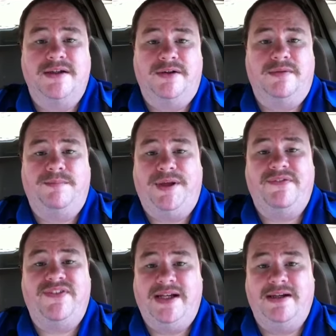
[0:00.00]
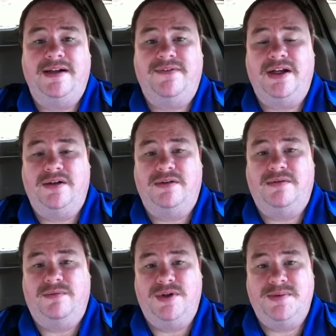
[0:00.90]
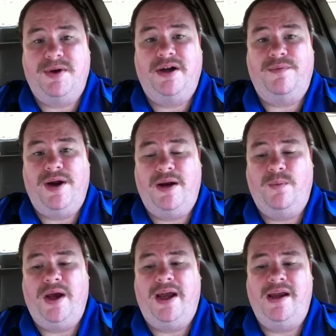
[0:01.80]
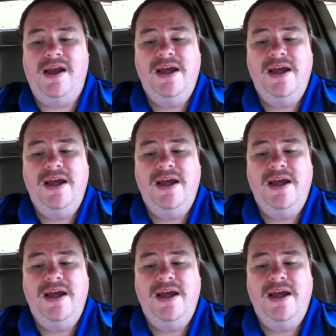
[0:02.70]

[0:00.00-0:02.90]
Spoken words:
So don't be offended if I don't respond right away.